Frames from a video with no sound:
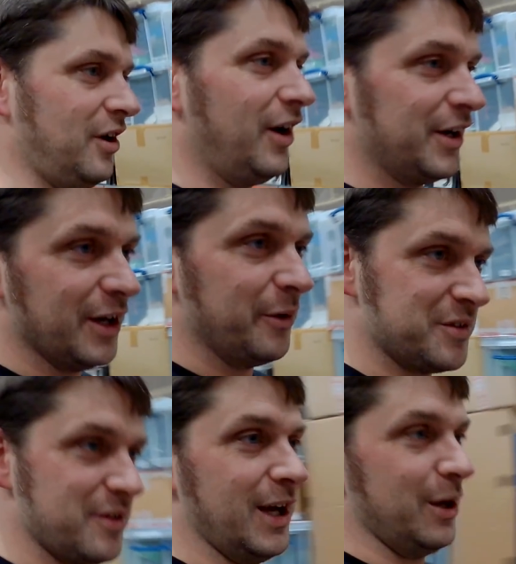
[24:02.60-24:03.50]
I know
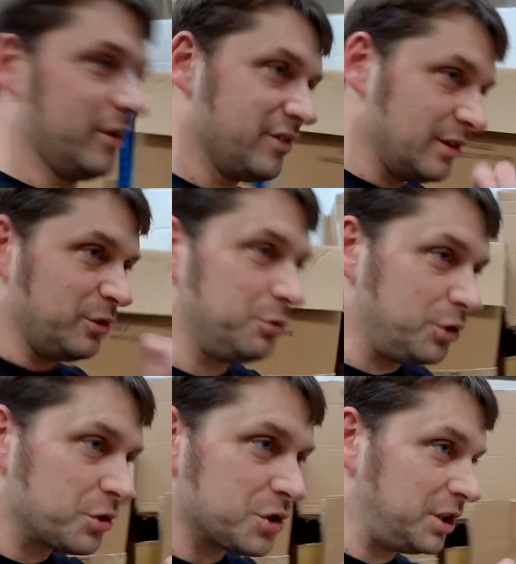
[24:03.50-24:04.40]
it's there with its little
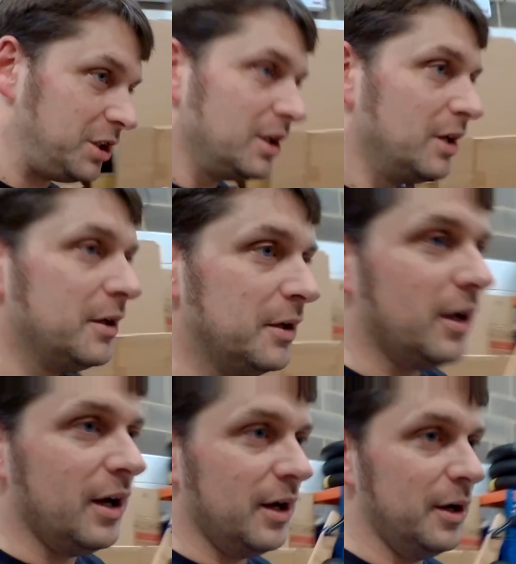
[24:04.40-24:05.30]
Yoshi
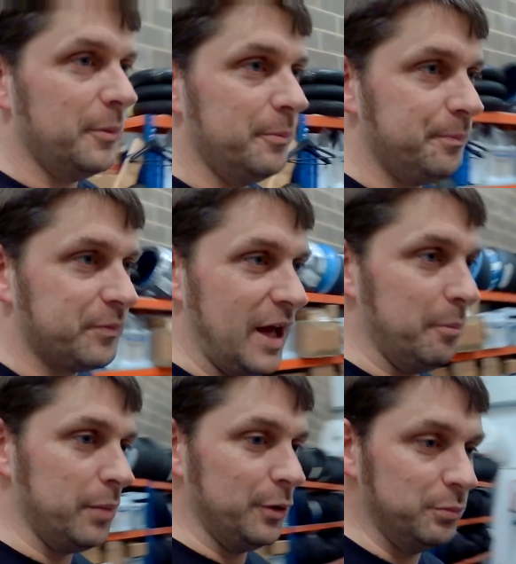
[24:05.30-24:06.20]

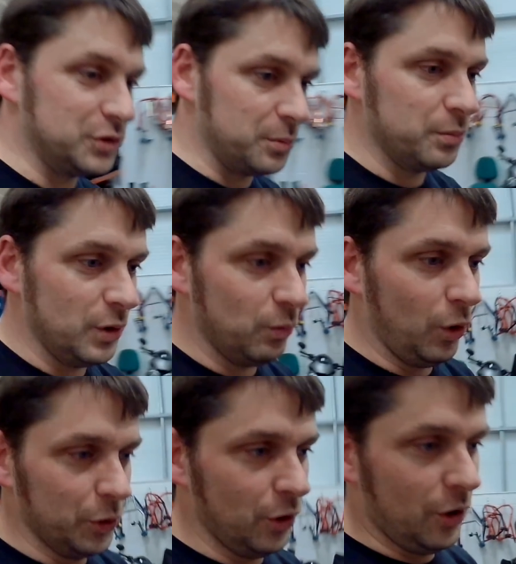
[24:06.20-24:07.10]
emblems and
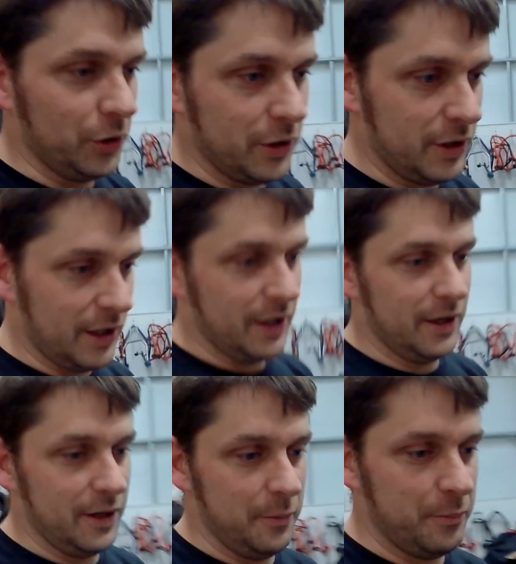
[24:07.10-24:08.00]
whatnot on.
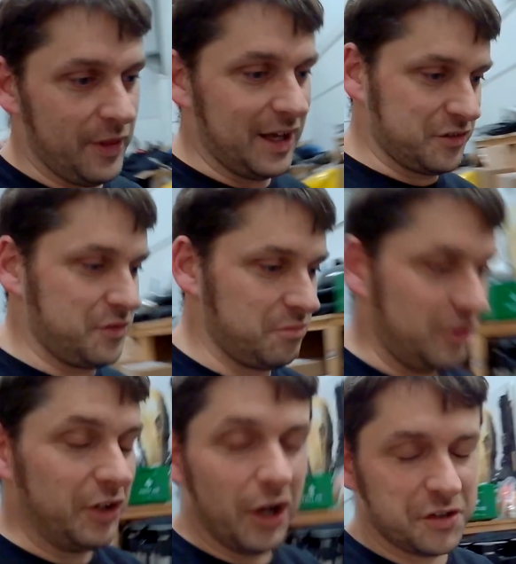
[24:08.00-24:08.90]
That's the
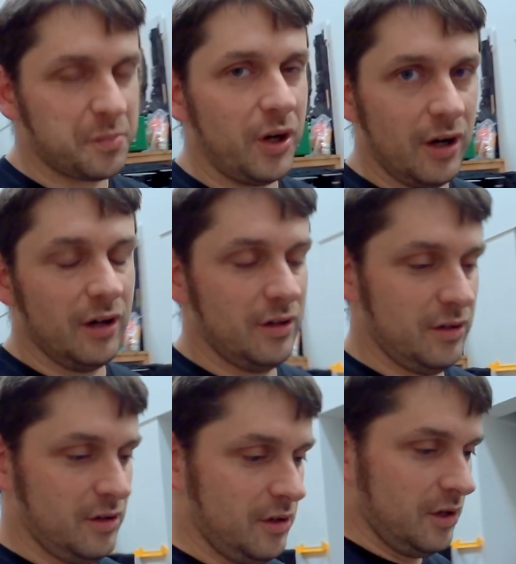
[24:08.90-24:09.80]
nice part,
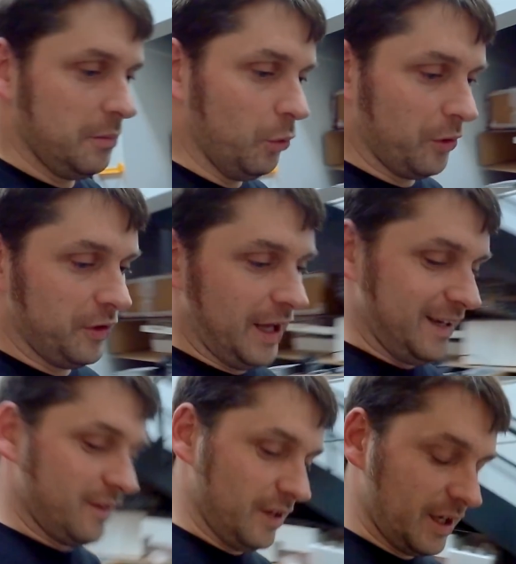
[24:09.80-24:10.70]
more than
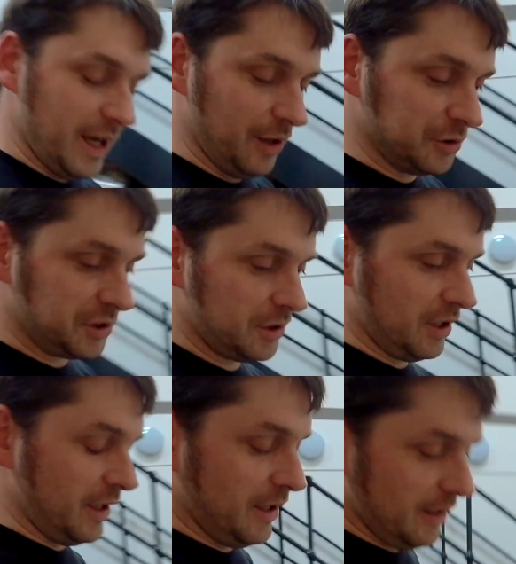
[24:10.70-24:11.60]
anything else.
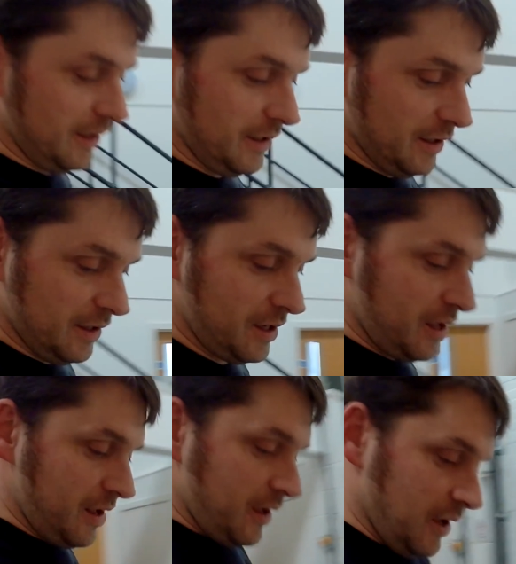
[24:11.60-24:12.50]

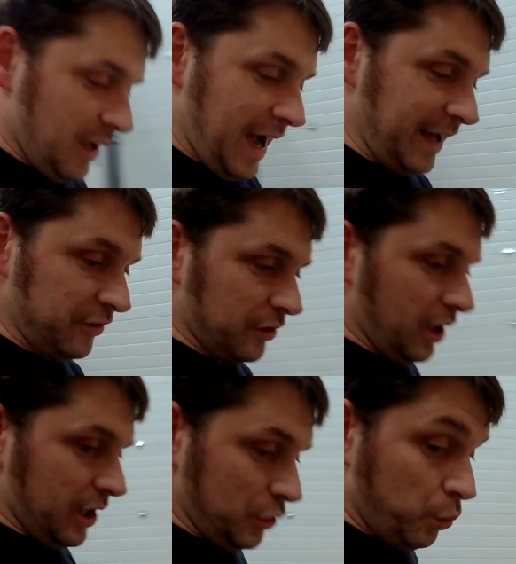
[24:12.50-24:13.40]
And
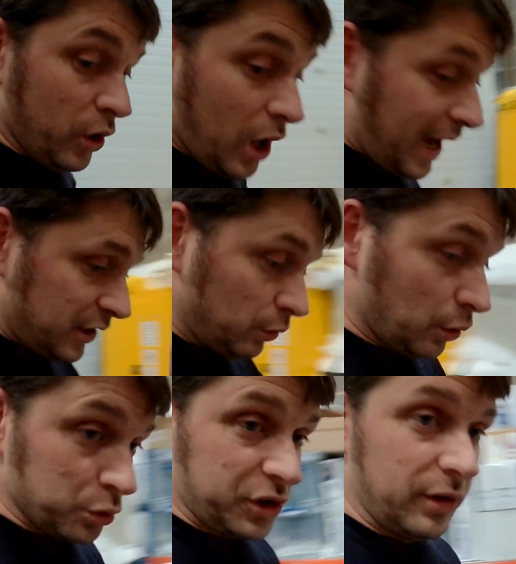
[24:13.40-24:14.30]
you'll
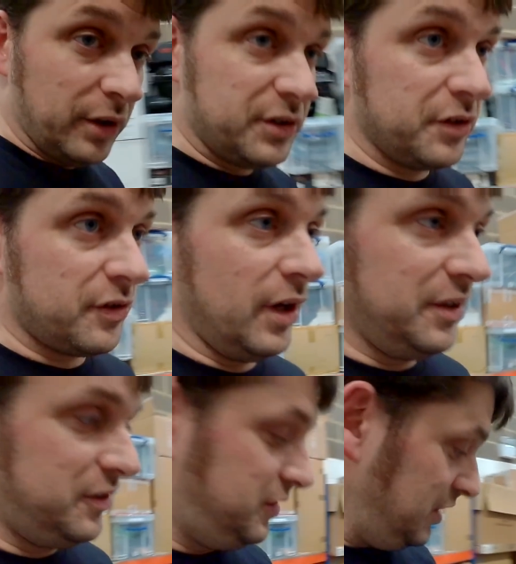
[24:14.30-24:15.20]
also notice that I
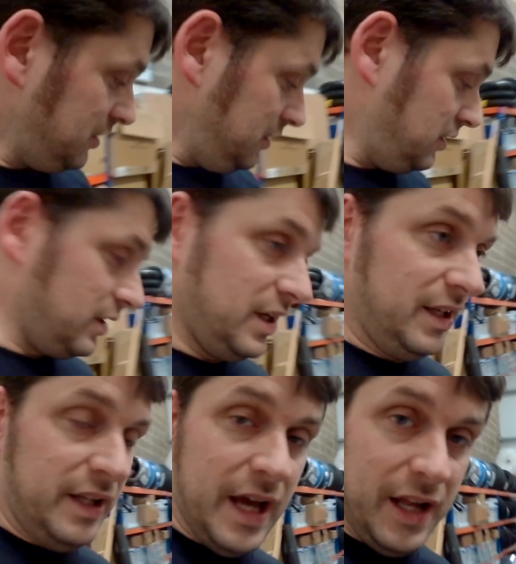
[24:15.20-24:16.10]
didn't,
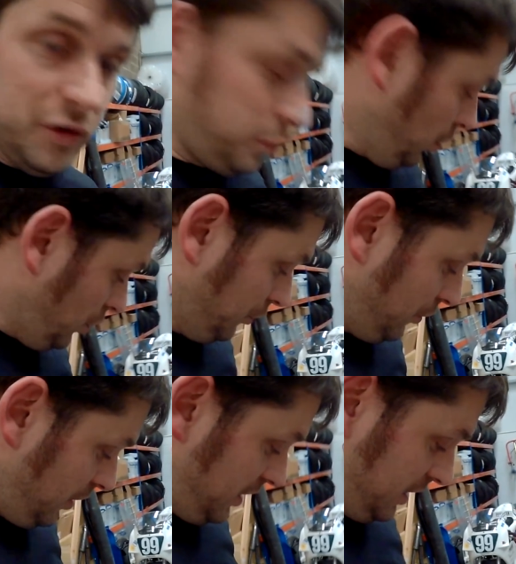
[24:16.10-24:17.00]
in the end, put on
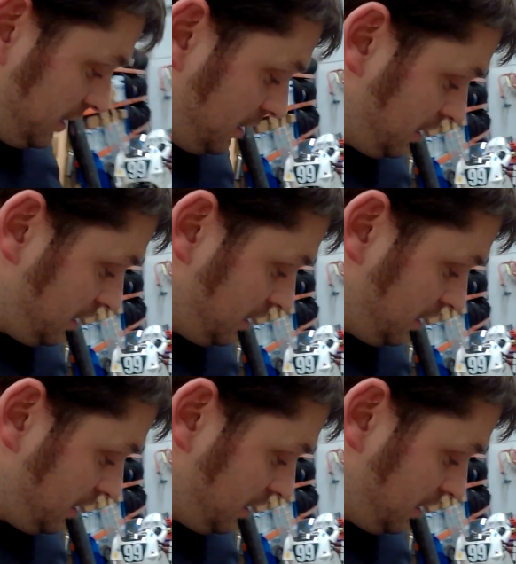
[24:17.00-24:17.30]
the